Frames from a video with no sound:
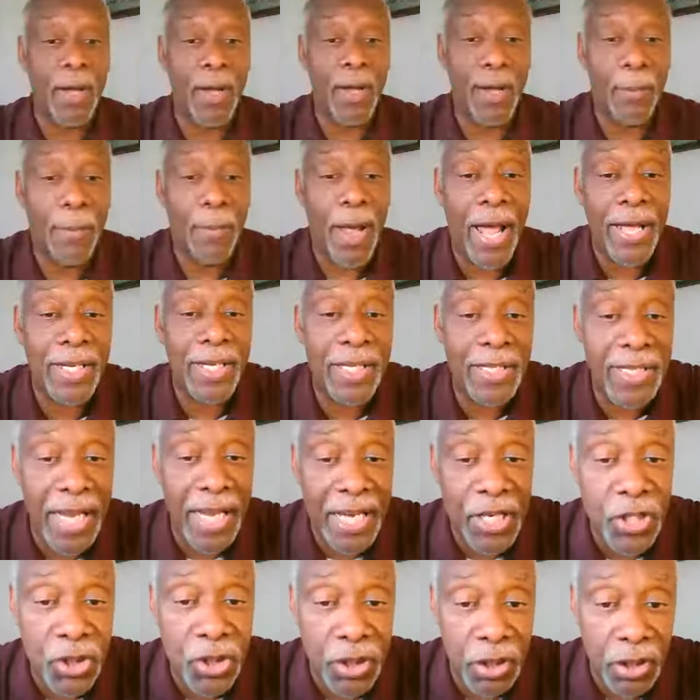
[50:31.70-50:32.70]
mighty
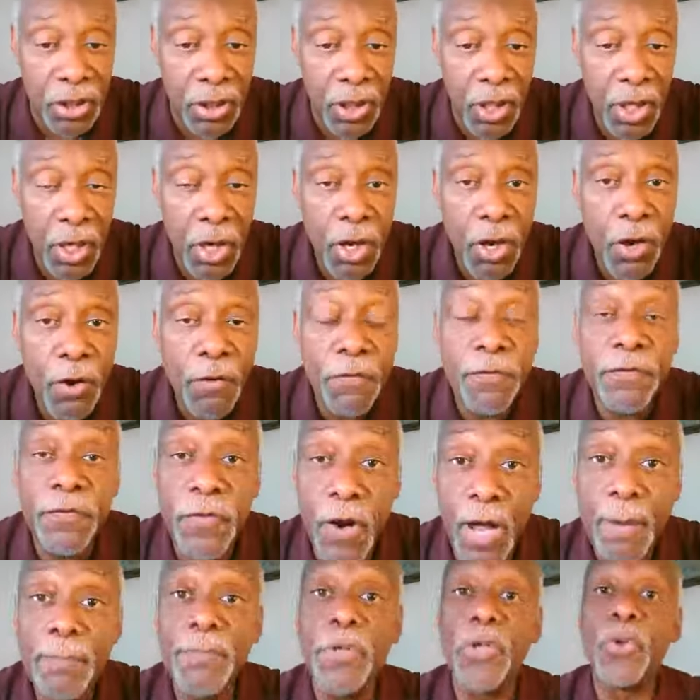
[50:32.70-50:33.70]
nation
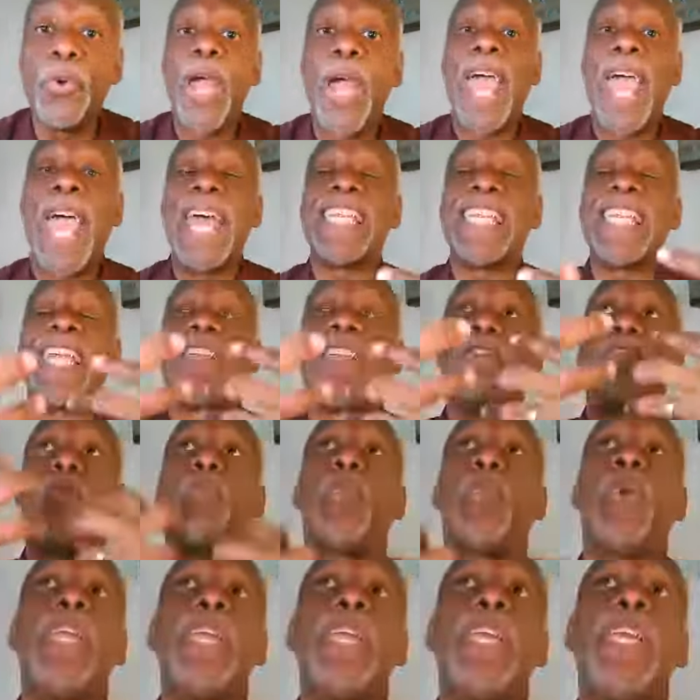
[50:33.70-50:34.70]
from you. And if
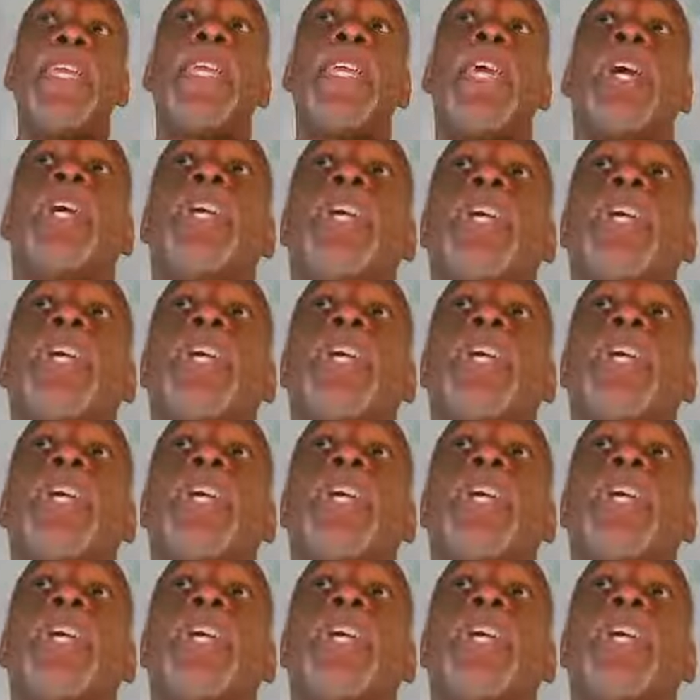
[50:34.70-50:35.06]
we hook